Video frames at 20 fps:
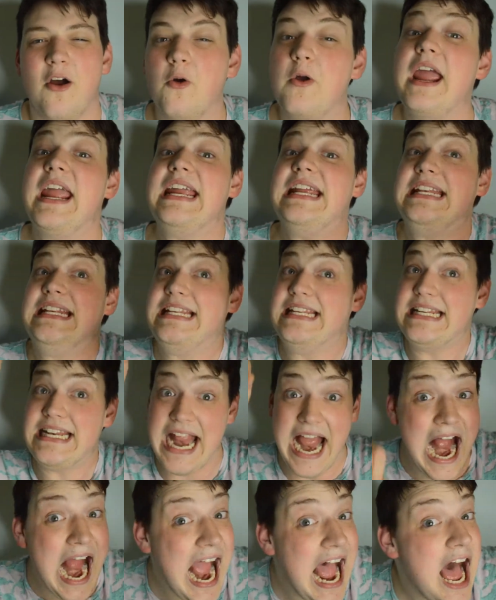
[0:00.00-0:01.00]
okay,
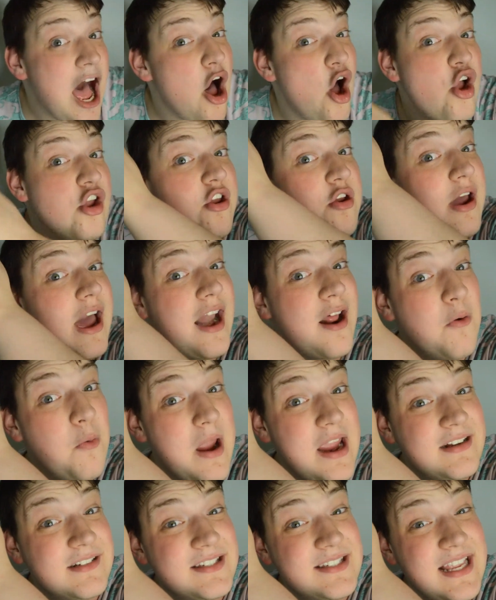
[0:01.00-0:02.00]
now you gotta
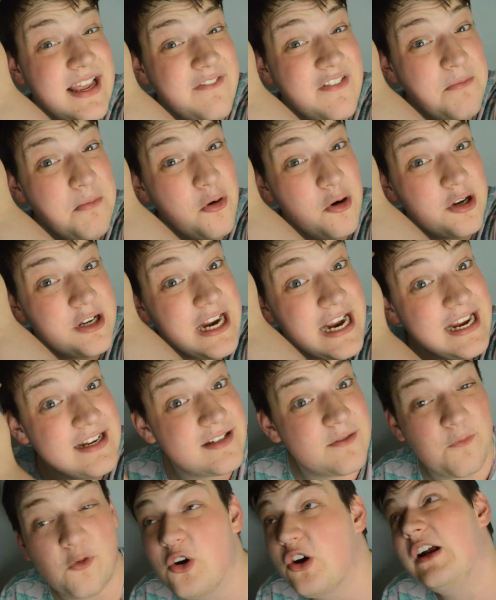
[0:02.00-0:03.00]
wait 7 more
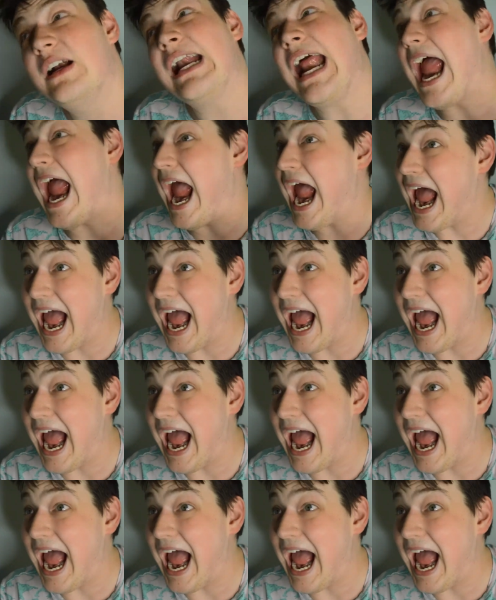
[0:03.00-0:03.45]
days for an